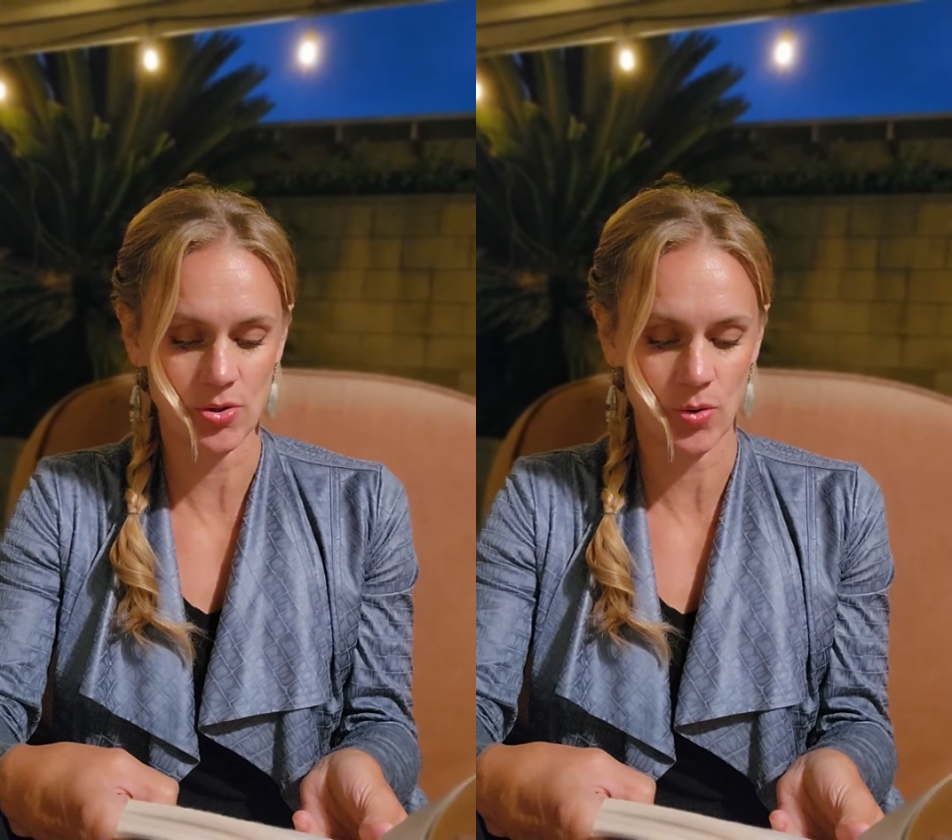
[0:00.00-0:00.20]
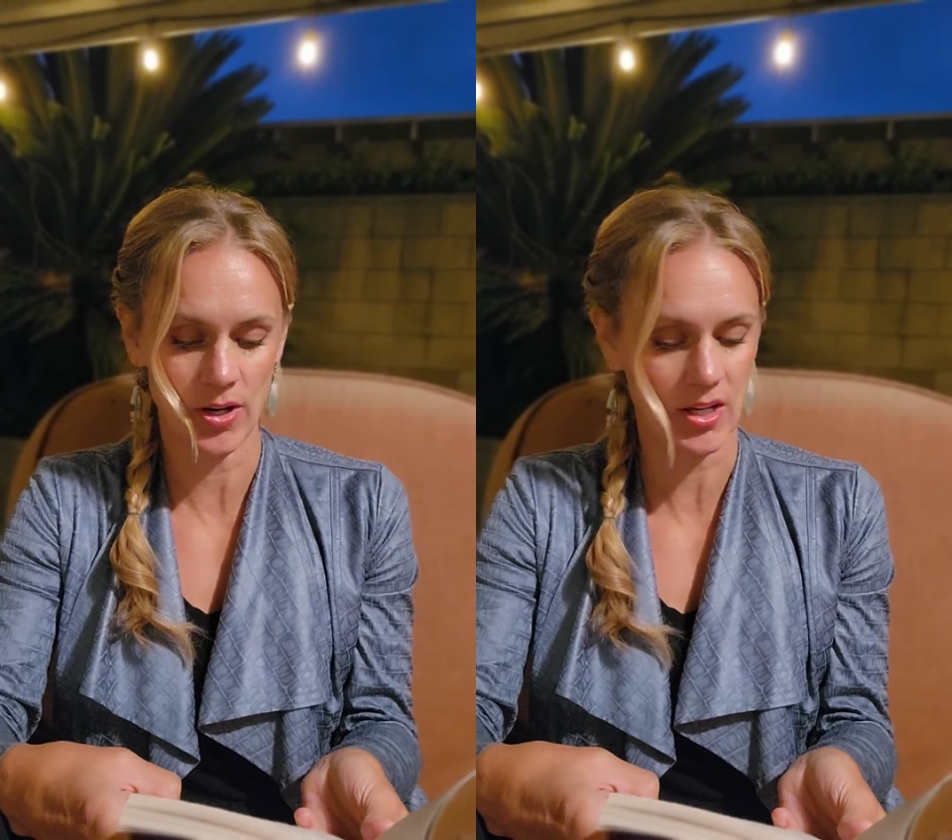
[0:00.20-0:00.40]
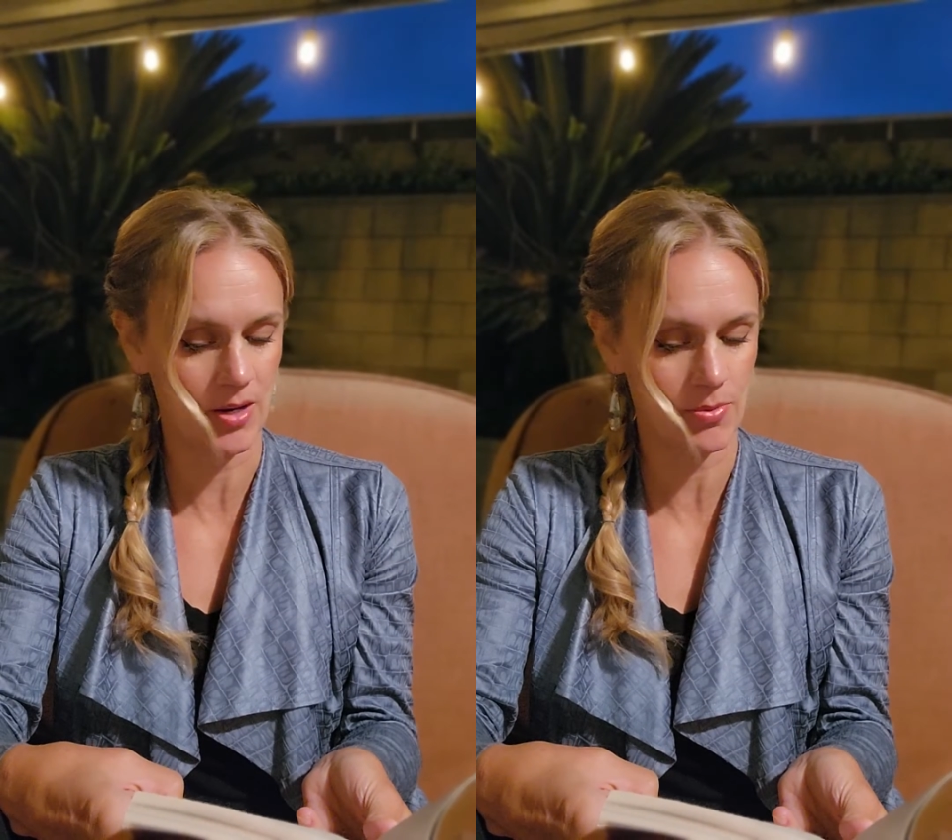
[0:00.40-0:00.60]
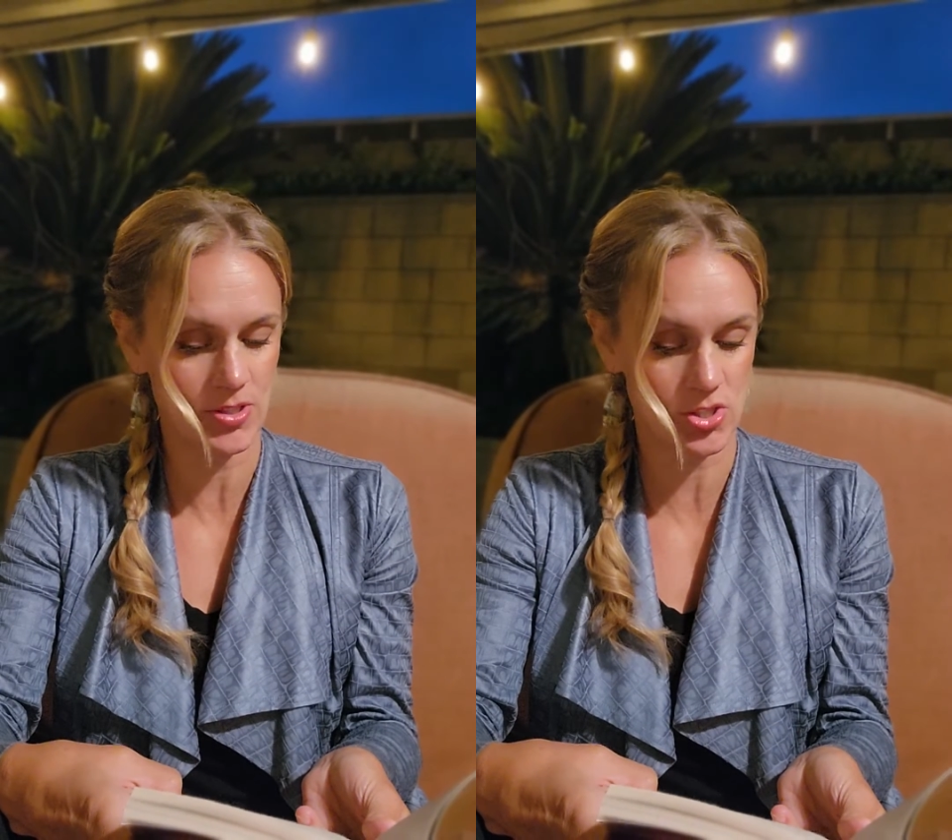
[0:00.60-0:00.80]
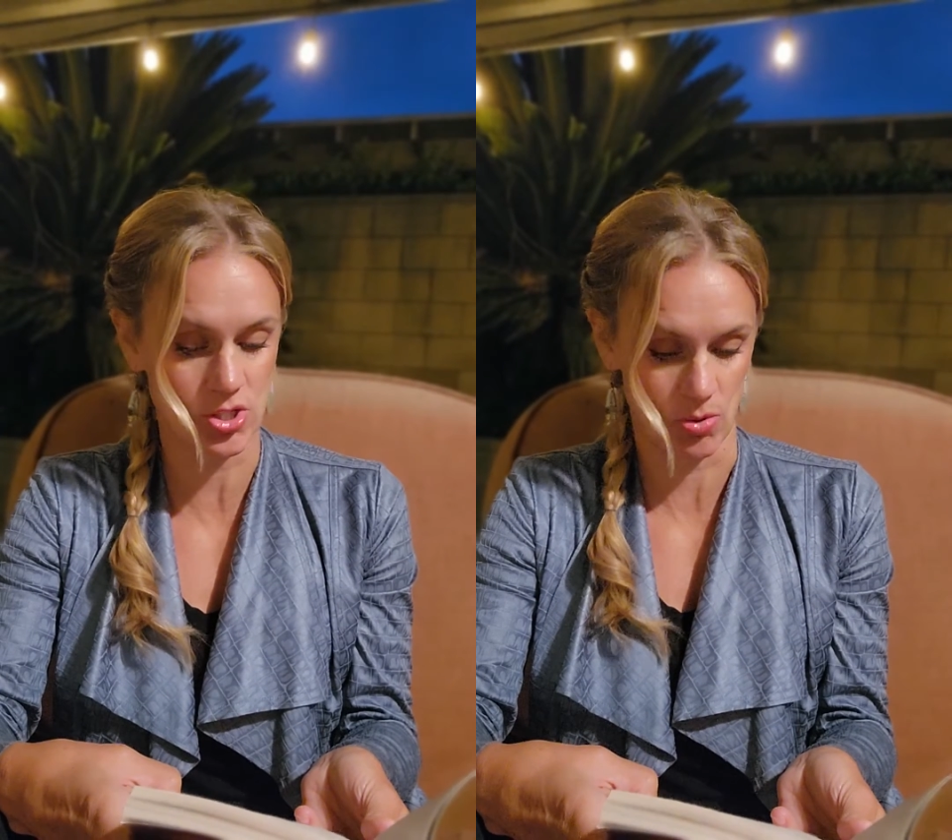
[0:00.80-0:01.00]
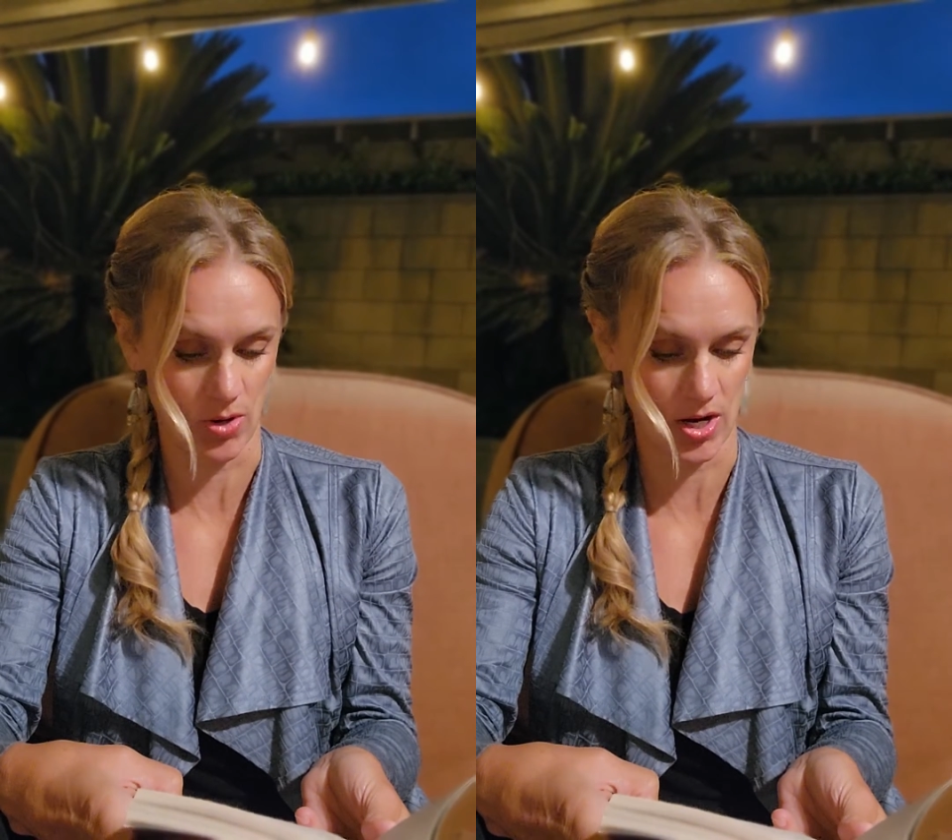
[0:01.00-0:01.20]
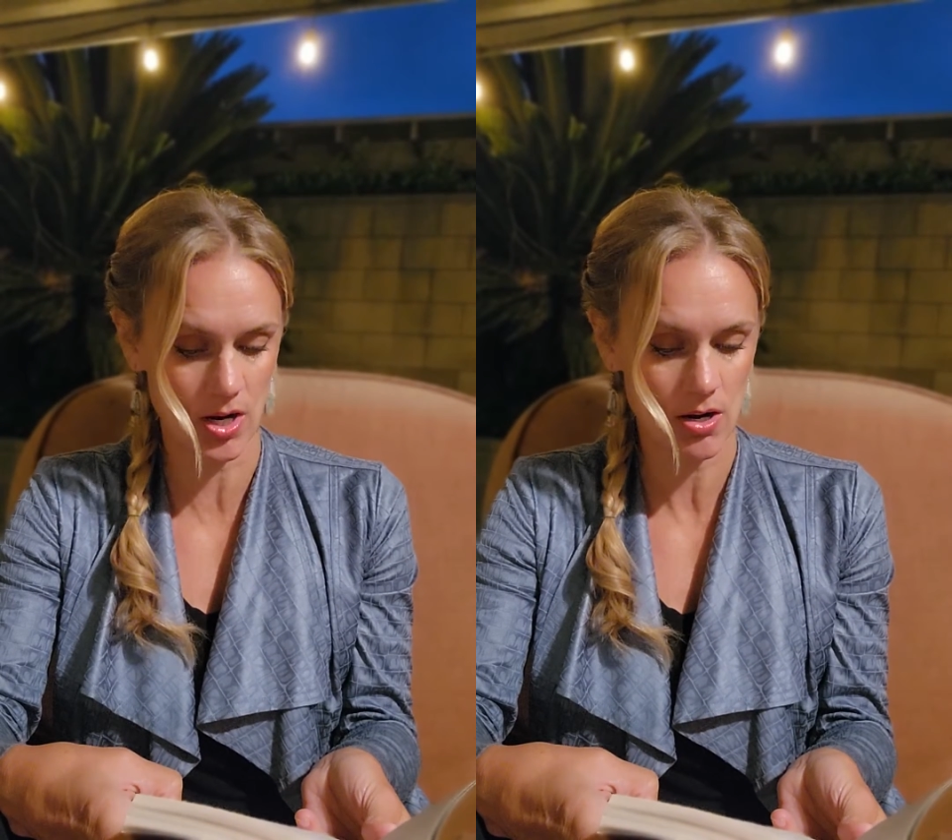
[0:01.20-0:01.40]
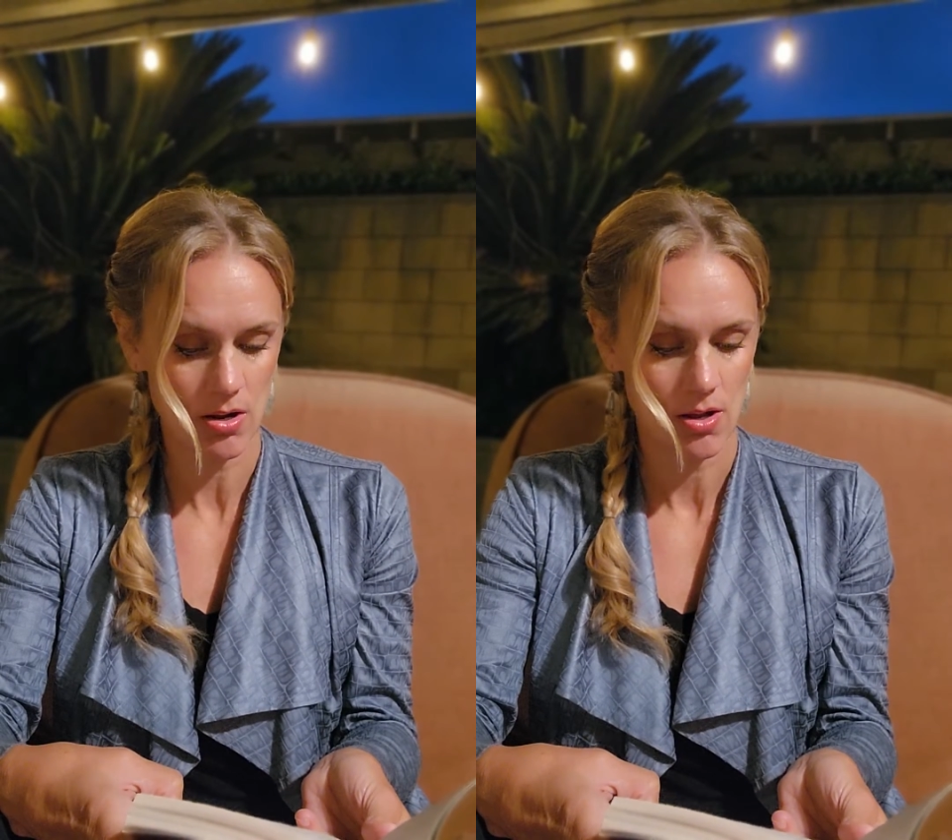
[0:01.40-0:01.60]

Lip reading: what he was doing.